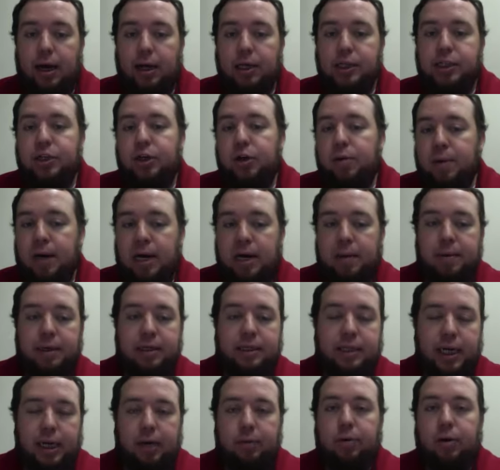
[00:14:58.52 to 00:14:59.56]
So you might be
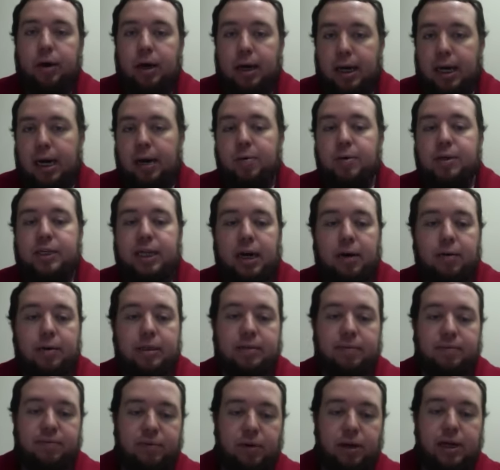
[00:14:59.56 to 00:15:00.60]
saying, well, I was out with
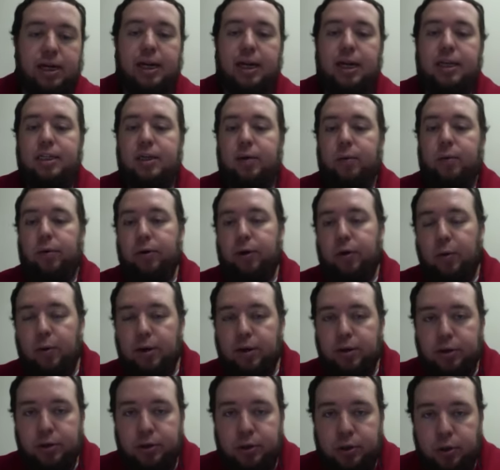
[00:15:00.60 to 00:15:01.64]
some friends and we were going
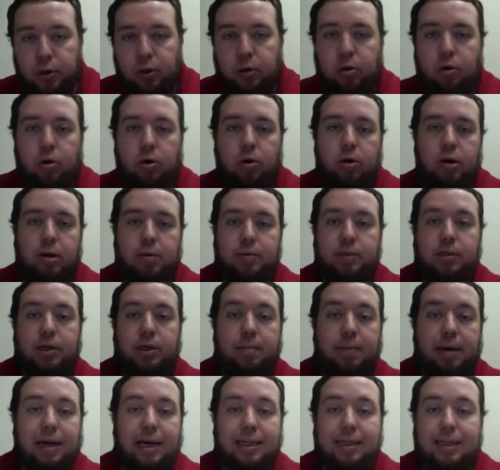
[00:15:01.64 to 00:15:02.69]
to the store. I was going
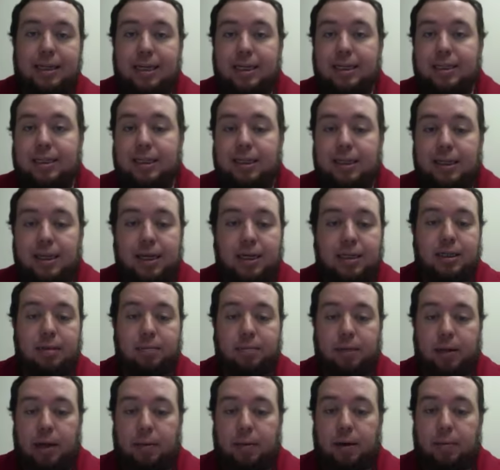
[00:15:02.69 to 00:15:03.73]
to buy this and
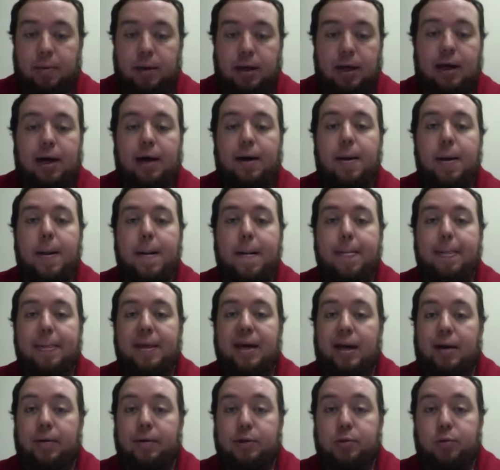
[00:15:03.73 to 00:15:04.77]
blah, blah, blah.
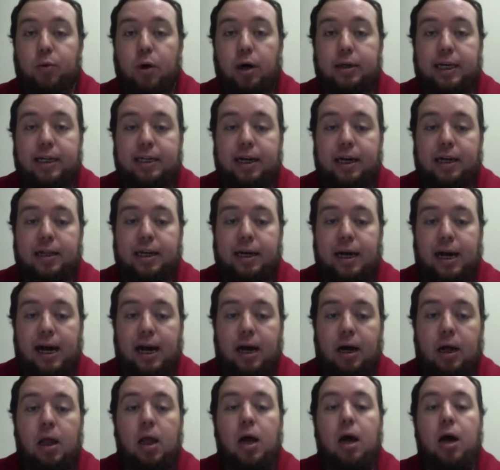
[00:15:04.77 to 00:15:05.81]
And I was walking down the
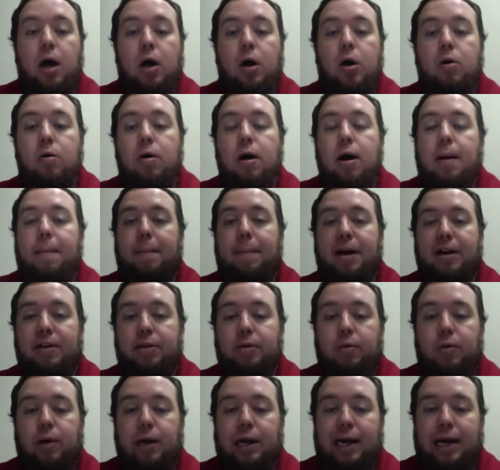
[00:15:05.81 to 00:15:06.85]
aisle. Oh, by
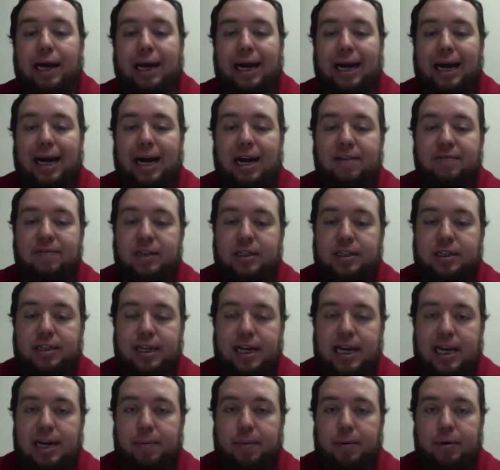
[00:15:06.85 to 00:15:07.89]
the way, I have this
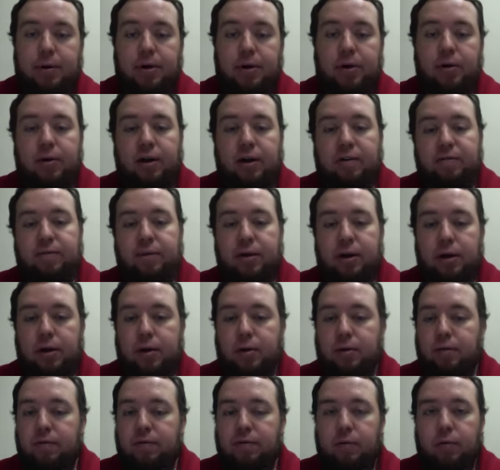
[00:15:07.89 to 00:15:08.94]
neighbor who I've
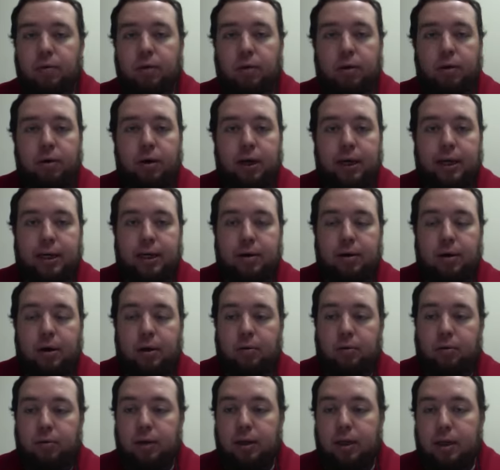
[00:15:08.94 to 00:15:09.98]
known for like a
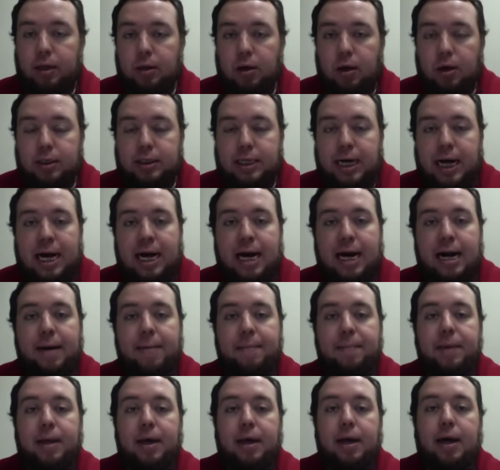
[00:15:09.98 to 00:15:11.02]
really long
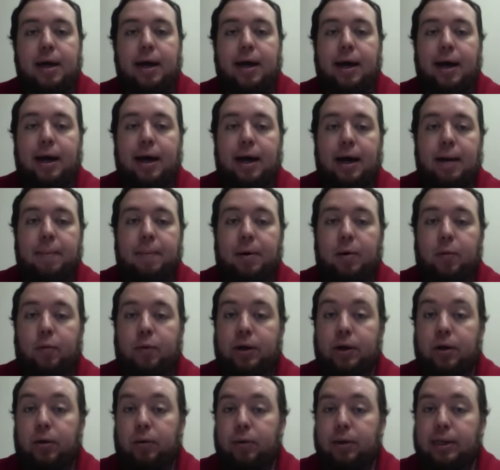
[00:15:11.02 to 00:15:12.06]
time, but
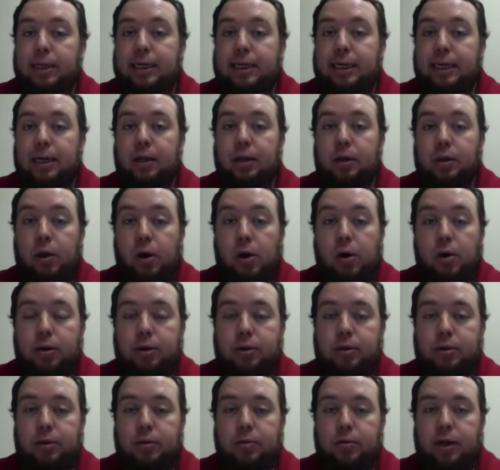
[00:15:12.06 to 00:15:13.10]
we don't really get
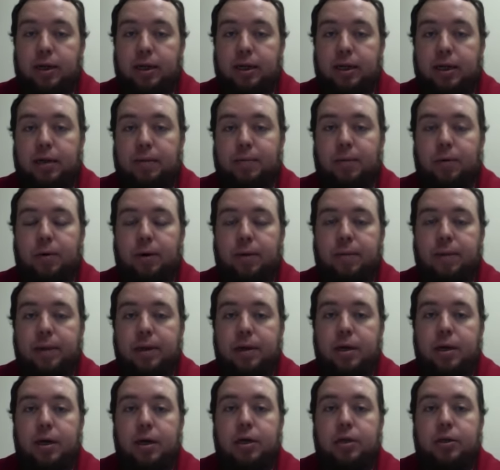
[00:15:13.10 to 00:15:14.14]
along too well anymore.
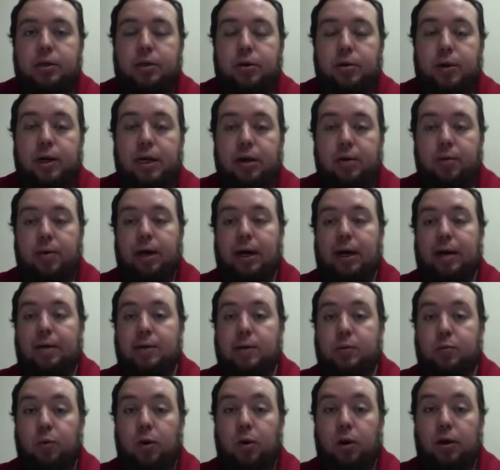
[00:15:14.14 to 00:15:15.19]
So anyway, I
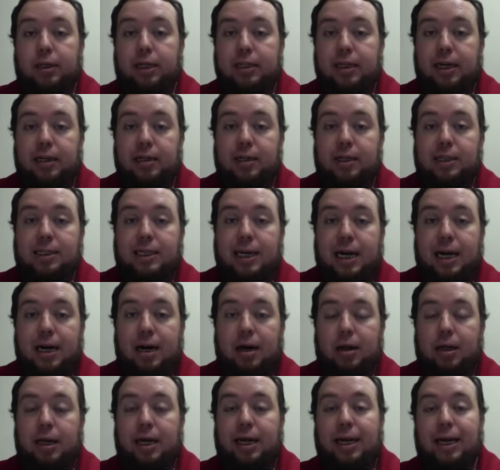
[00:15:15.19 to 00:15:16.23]
was walking down this
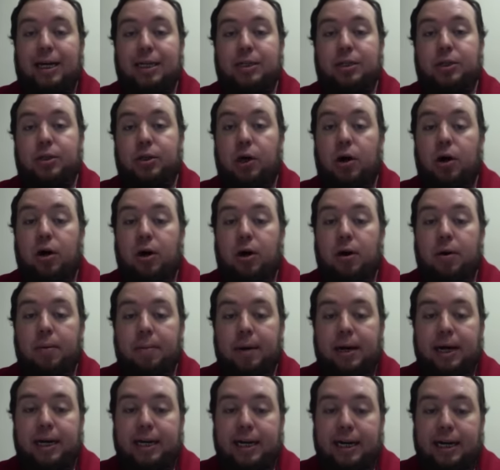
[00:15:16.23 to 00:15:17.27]
aisle and I saw
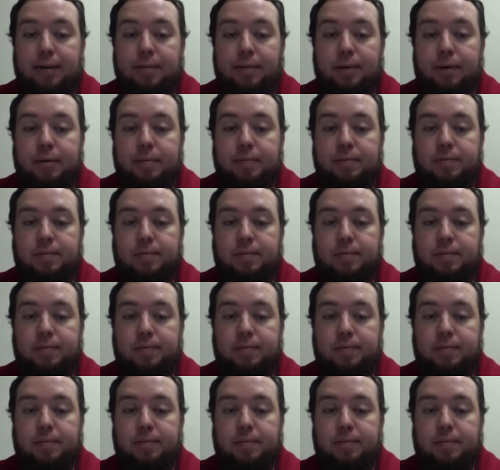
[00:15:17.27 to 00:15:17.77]
my neighbor.